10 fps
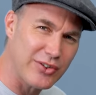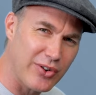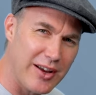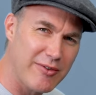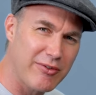
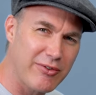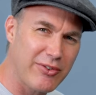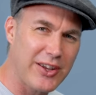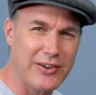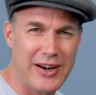Try and
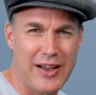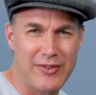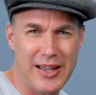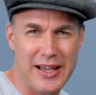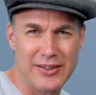figure
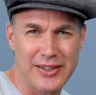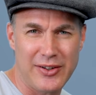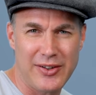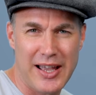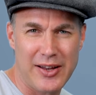out
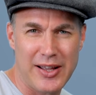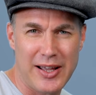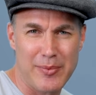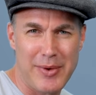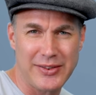
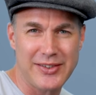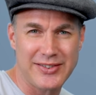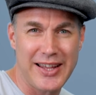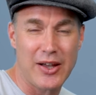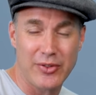how to make the
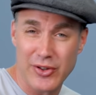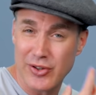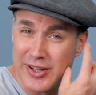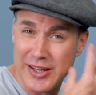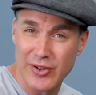sound that
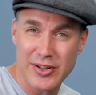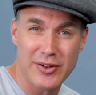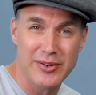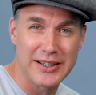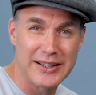you hear in
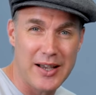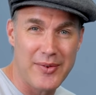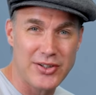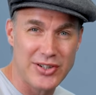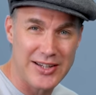your
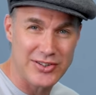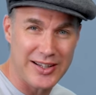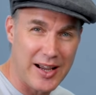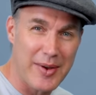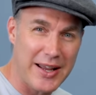imagination
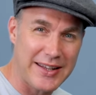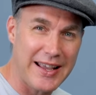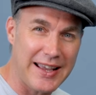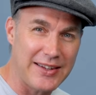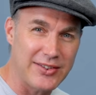come out of your
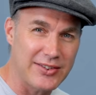hands.